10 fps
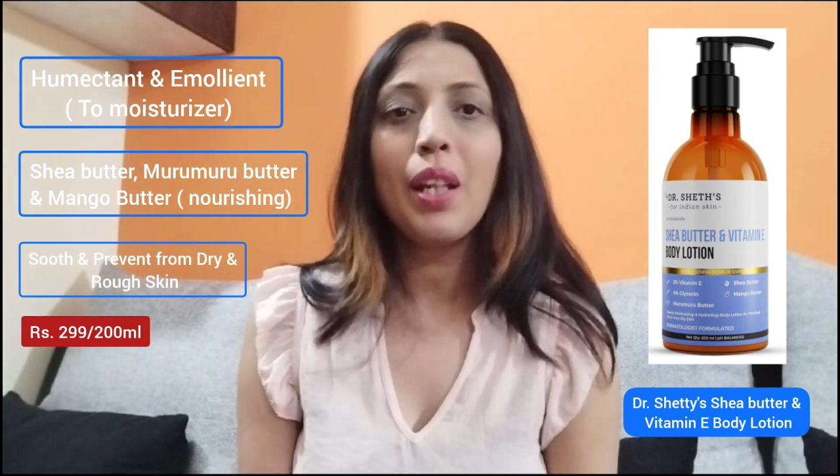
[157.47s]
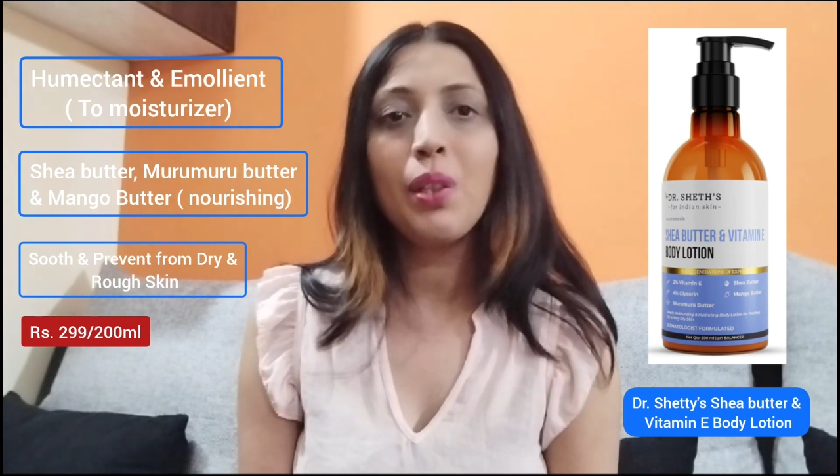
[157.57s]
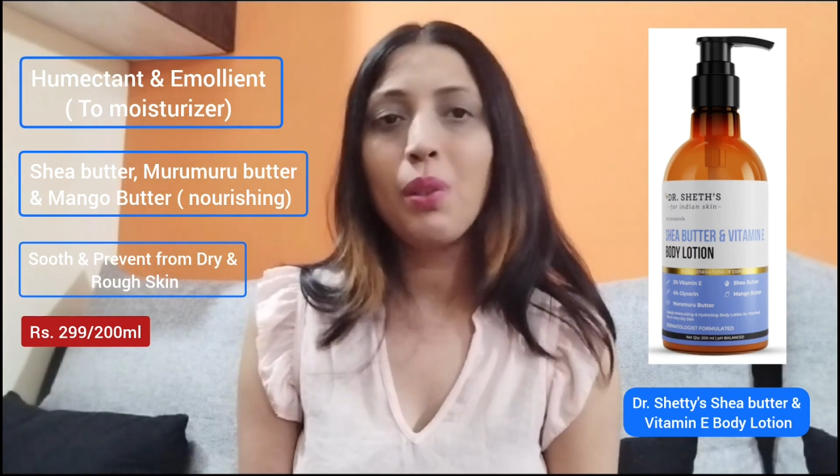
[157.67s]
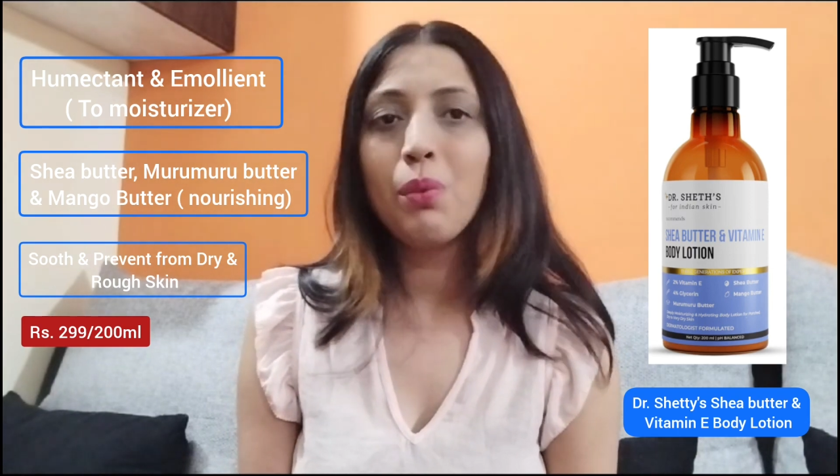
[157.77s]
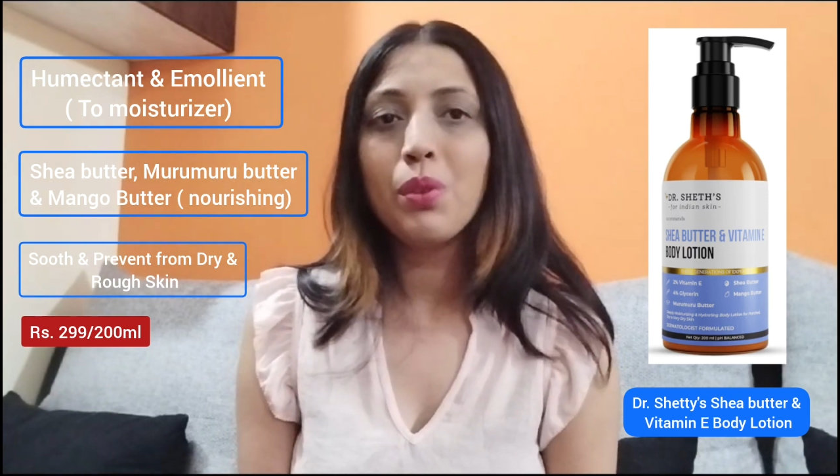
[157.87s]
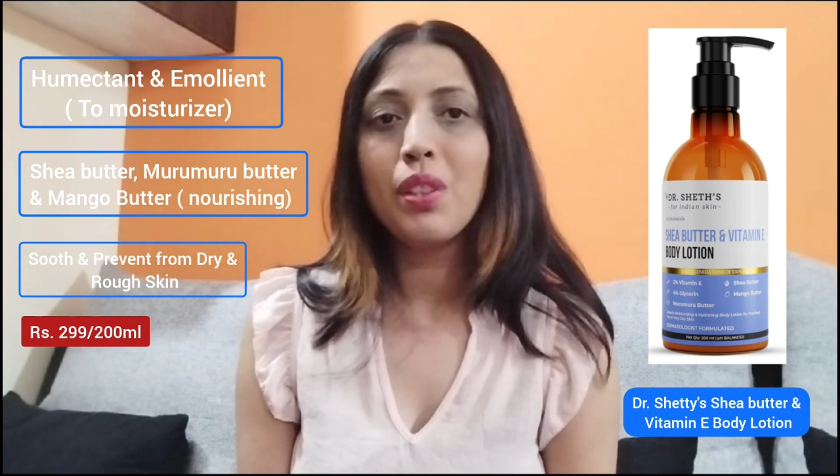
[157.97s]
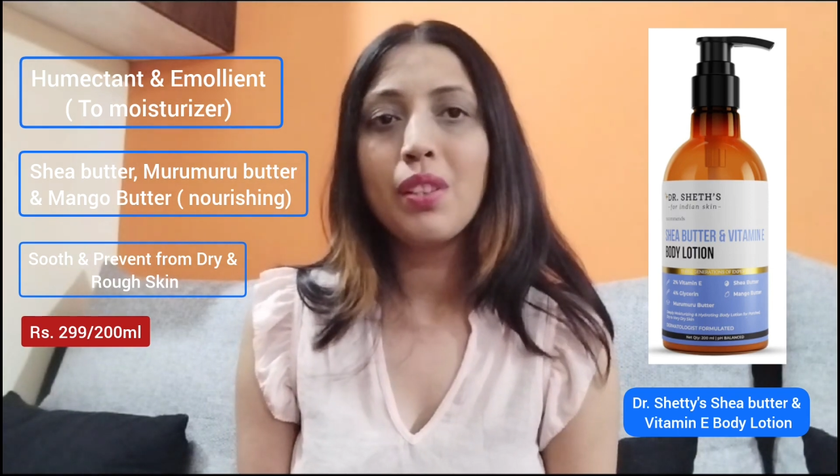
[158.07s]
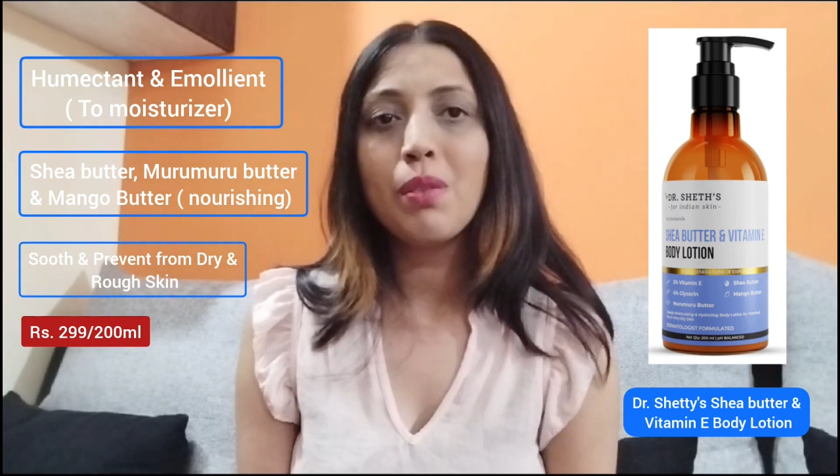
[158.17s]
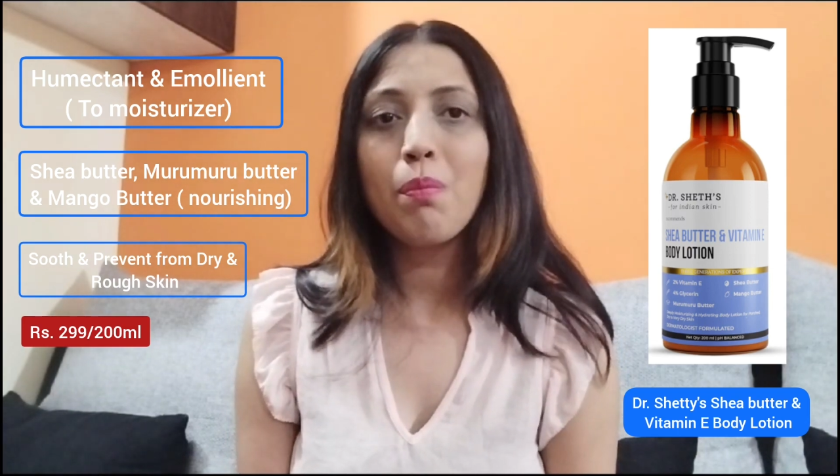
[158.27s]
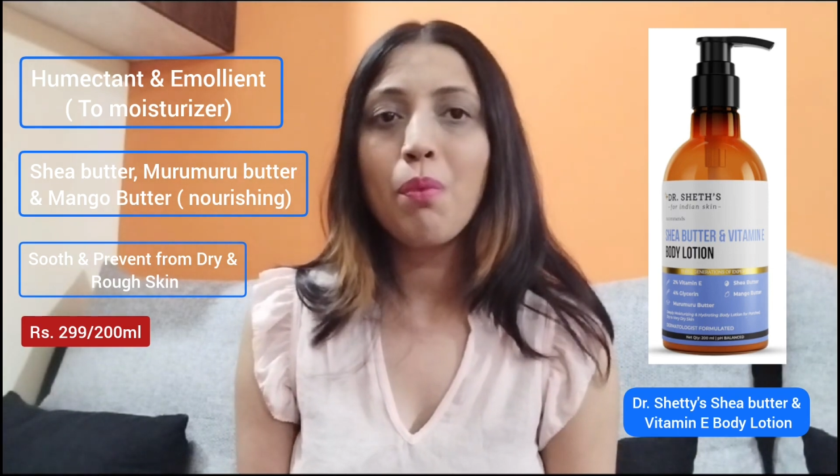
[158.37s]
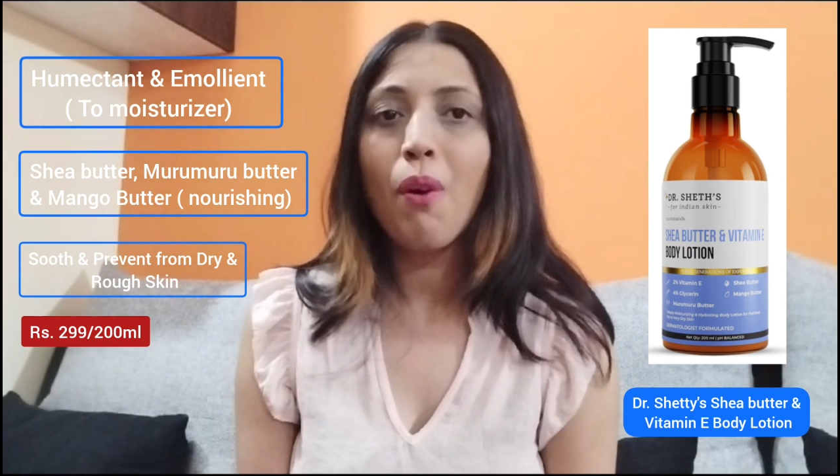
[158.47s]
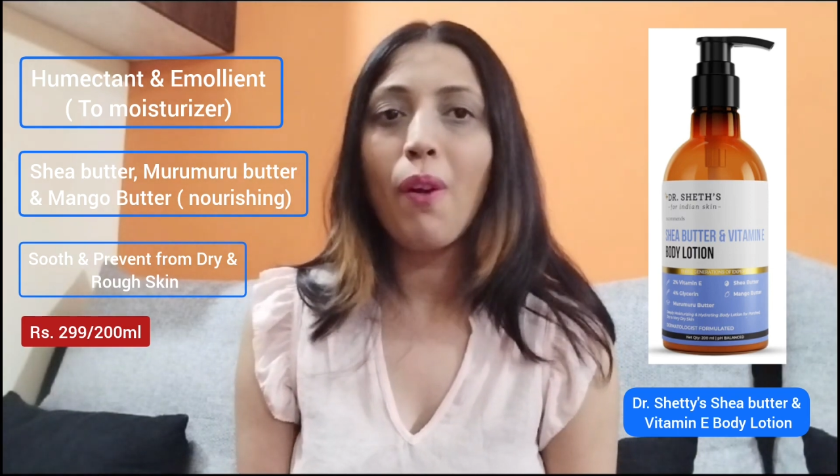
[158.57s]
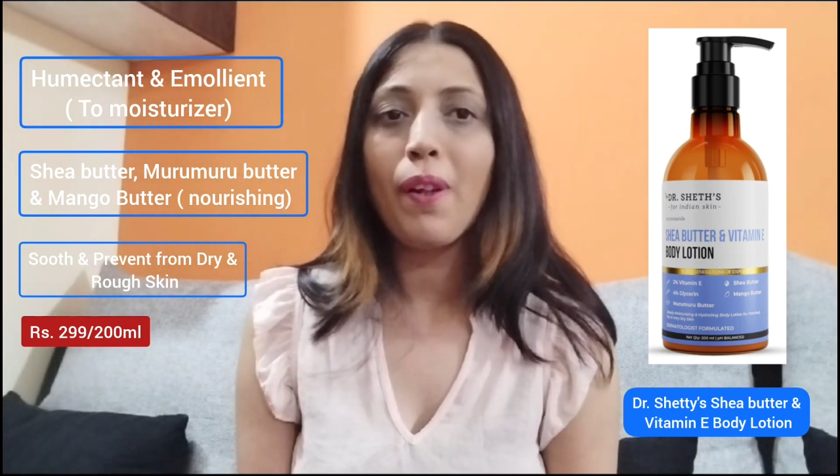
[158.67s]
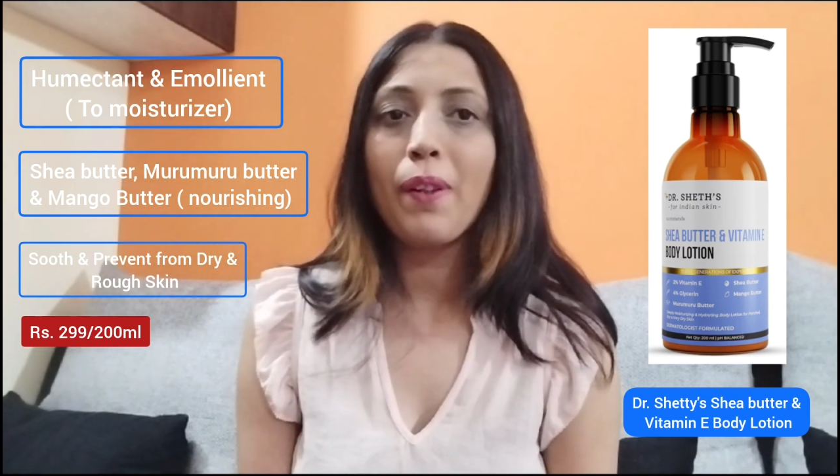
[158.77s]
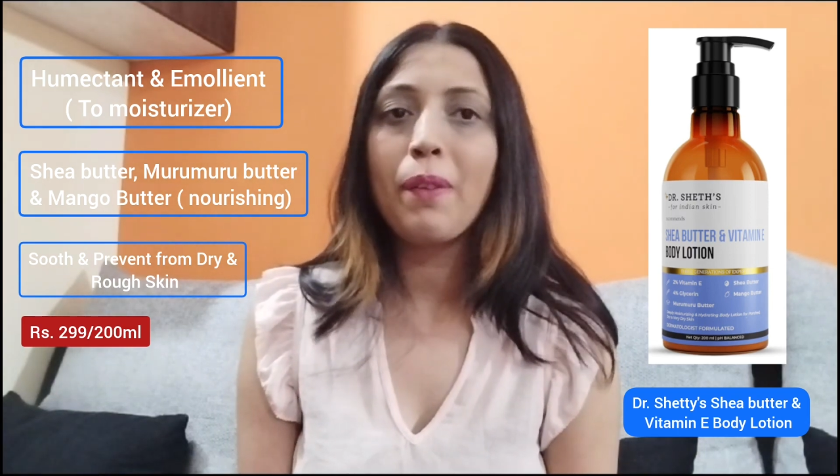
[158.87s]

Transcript: can use this product.